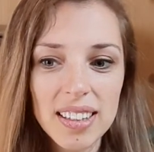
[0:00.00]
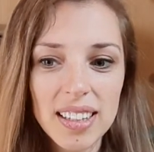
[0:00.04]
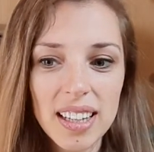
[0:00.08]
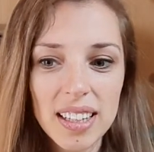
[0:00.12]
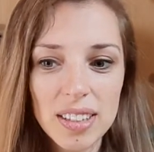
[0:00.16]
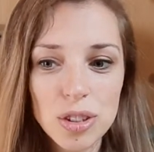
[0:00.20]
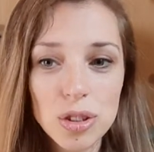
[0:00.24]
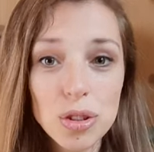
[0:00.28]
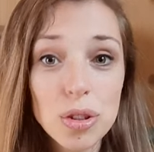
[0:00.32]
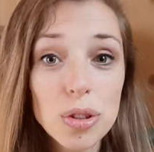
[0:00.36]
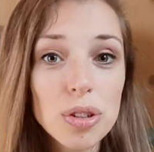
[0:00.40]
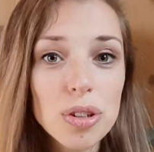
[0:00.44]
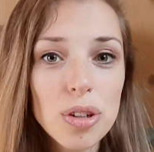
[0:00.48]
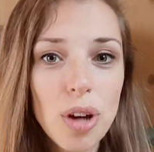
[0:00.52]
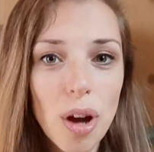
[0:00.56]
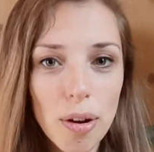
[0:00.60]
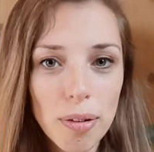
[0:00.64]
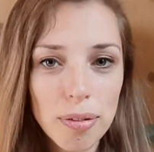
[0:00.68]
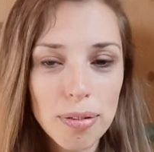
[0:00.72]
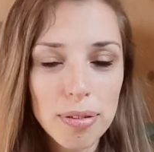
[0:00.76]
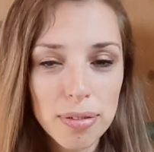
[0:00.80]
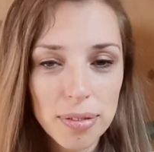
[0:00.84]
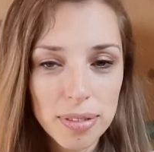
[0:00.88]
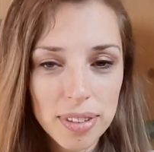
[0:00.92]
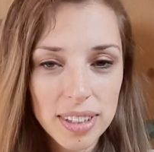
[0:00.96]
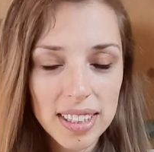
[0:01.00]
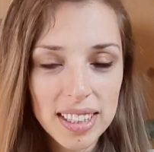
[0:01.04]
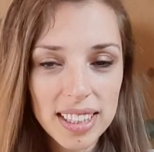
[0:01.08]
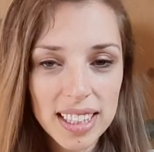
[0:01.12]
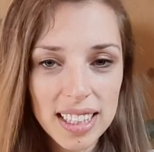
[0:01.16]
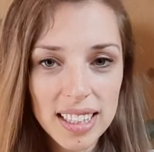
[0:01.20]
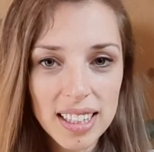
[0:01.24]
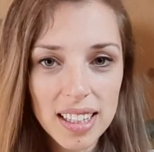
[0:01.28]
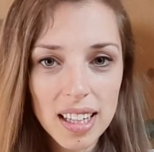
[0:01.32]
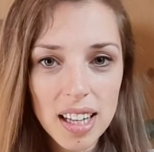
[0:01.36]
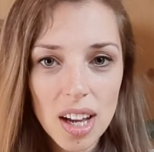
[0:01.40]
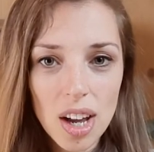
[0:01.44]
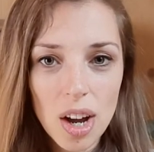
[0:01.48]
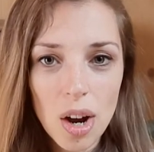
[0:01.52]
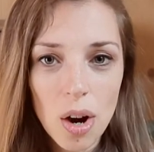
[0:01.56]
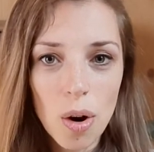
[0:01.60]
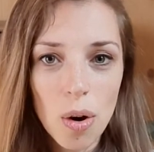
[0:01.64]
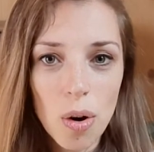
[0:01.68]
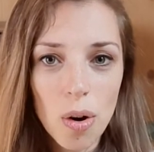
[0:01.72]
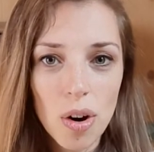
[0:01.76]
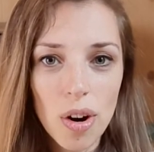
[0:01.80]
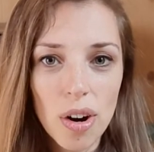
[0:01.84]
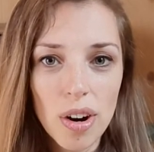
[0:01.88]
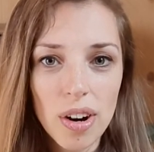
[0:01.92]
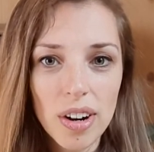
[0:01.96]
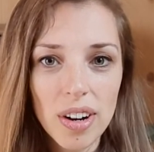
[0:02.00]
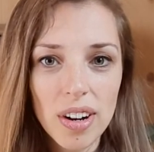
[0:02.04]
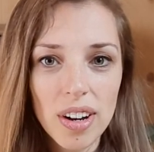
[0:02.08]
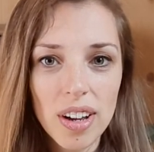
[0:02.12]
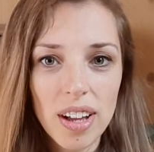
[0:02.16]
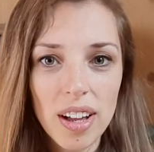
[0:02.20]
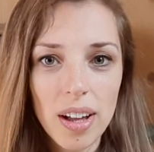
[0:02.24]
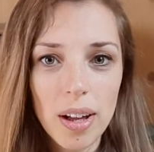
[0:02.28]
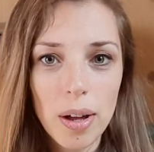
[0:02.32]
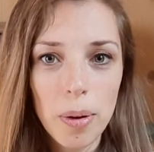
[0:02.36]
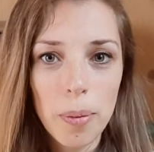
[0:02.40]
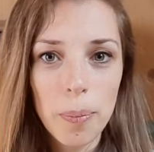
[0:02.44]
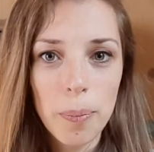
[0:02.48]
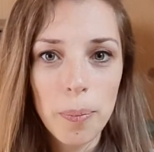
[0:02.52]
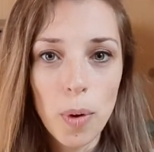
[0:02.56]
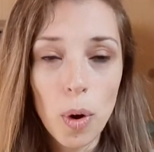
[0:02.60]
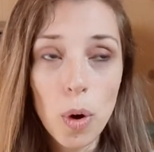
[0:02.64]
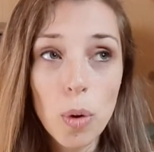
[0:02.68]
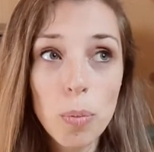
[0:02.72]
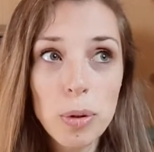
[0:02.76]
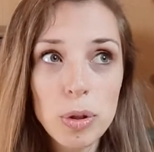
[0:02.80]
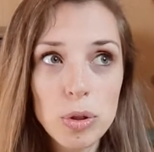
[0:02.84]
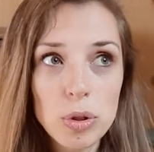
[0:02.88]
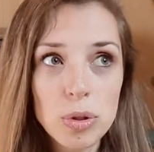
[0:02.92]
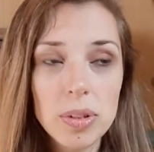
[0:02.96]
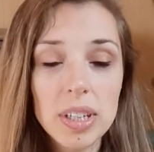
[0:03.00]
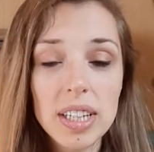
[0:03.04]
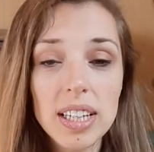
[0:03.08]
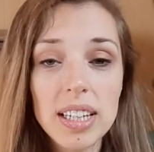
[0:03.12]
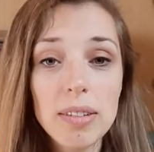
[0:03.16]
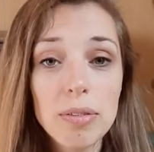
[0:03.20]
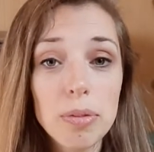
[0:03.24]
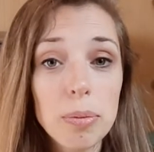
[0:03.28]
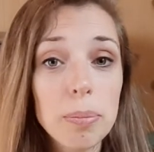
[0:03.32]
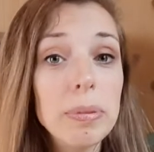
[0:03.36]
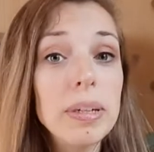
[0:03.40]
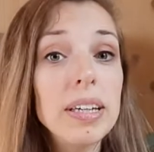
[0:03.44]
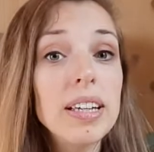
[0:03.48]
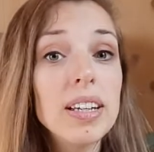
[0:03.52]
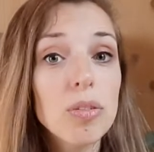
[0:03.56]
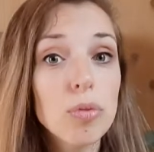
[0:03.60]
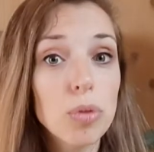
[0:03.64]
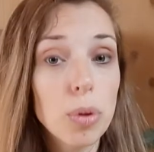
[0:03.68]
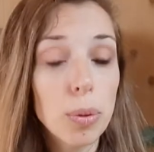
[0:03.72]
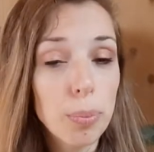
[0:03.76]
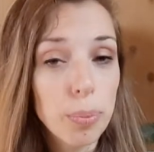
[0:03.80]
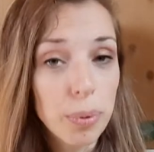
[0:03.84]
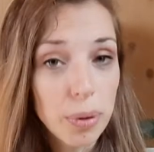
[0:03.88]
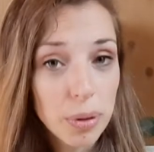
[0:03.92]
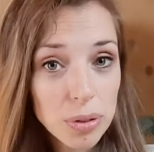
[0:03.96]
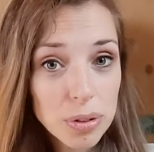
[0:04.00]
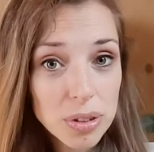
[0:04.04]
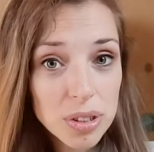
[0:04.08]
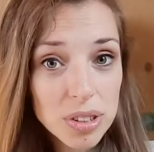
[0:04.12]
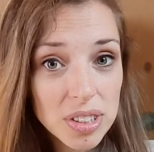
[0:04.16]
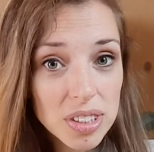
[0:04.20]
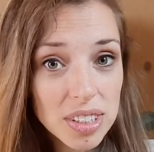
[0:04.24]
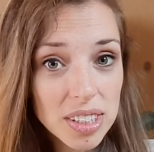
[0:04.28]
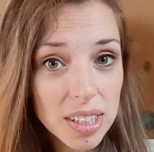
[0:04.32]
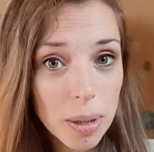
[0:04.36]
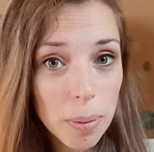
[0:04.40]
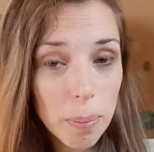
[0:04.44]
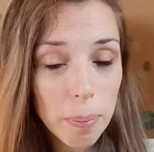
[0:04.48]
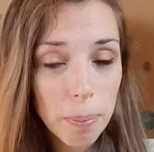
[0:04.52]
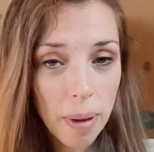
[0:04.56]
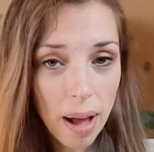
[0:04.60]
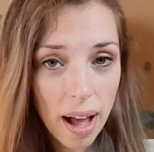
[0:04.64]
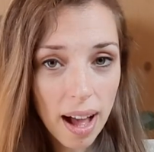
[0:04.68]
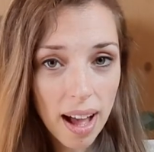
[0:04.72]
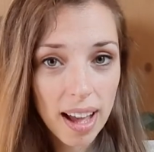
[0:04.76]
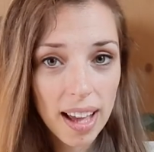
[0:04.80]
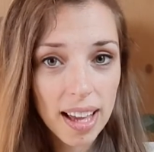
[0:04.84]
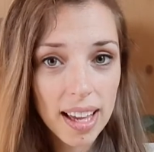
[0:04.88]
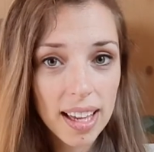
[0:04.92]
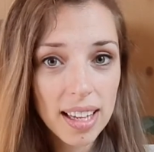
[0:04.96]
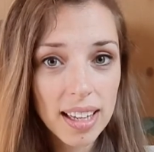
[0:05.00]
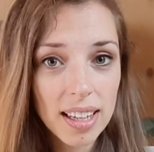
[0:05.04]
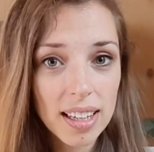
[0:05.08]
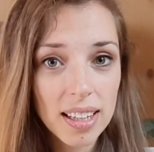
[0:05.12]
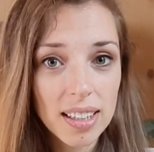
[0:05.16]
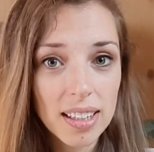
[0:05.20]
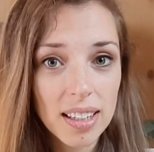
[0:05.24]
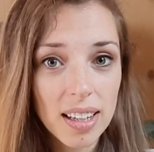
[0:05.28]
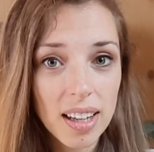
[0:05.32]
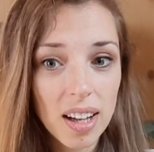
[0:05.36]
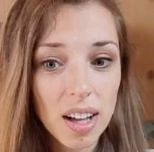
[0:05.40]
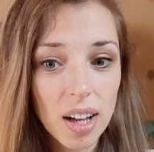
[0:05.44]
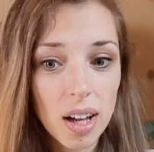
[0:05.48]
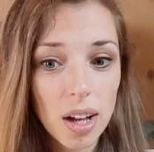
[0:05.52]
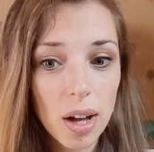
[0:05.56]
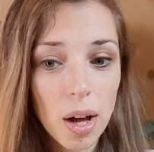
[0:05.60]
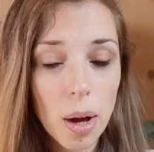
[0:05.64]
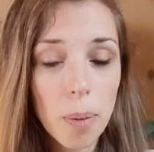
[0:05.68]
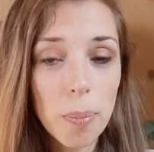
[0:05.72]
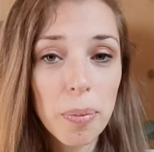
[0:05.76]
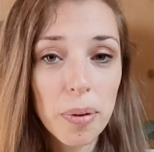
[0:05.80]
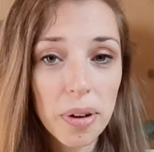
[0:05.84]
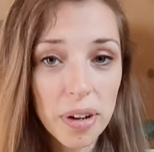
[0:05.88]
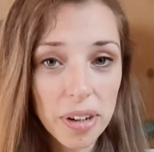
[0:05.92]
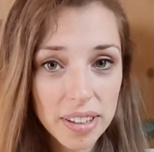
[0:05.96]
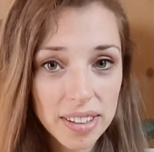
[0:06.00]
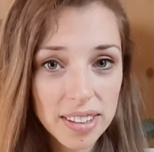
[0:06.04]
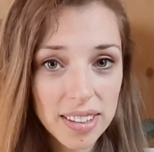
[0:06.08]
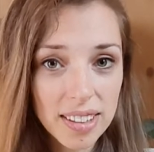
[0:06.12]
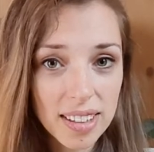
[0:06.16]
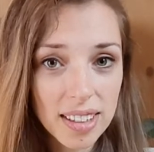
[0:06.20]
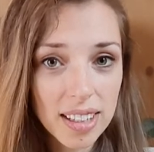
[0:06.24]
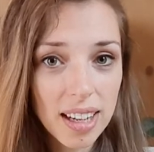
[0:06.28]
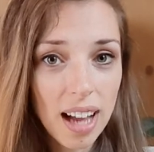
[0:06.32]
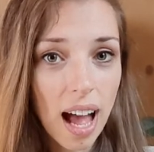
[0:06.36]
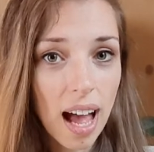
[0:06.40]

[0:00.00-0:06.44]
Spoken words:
turned off feeling, or almost even being repulsed by a partner.